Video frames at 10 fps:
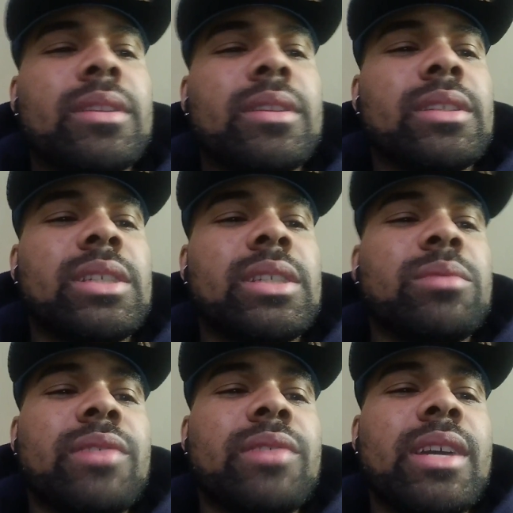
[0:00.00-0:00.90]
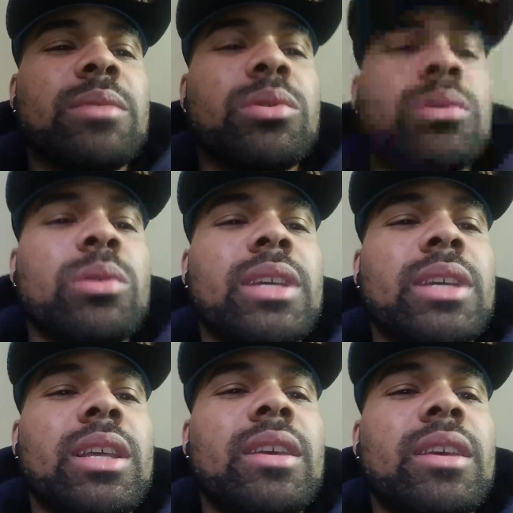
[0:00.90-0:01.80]
The shit was crazy, you know what I'm
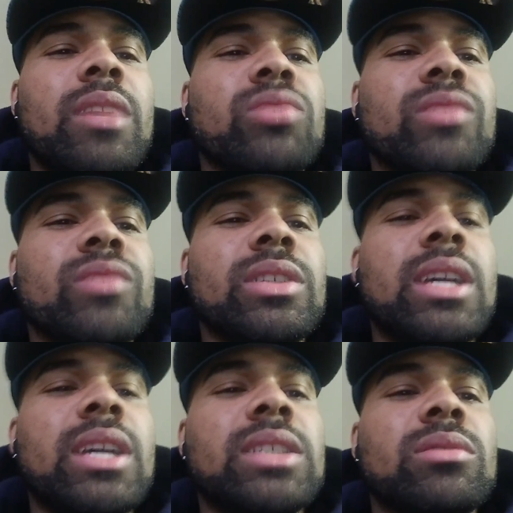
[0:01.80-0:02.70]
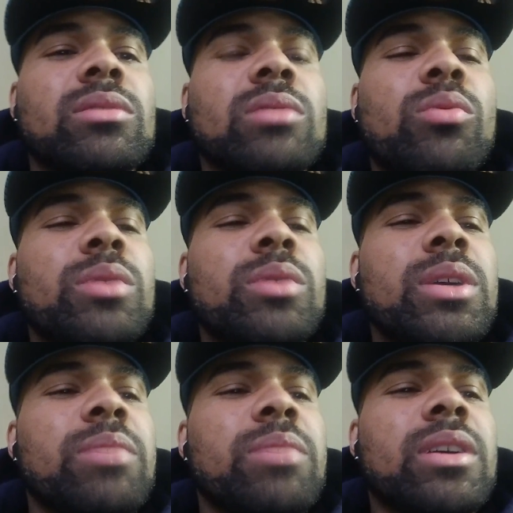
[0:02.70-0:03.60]
saying? It was really touching, you know,
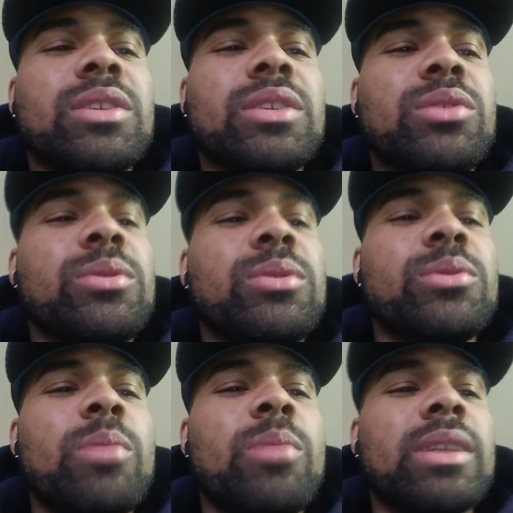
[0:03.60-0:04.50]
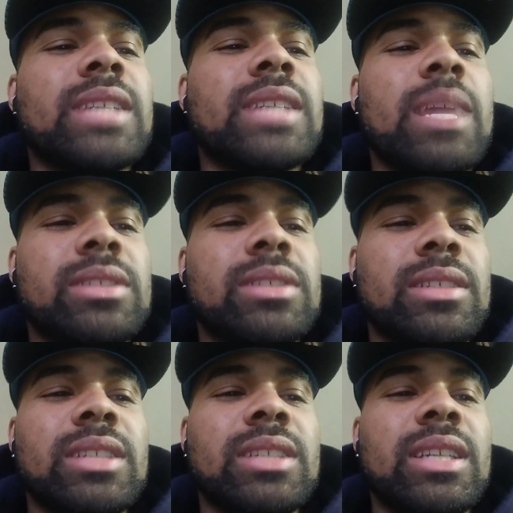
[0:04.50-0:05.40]
because you know about that type of
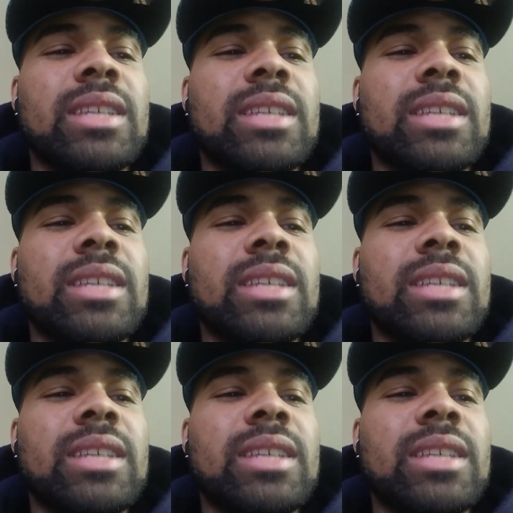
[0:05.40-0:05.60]
shit, G.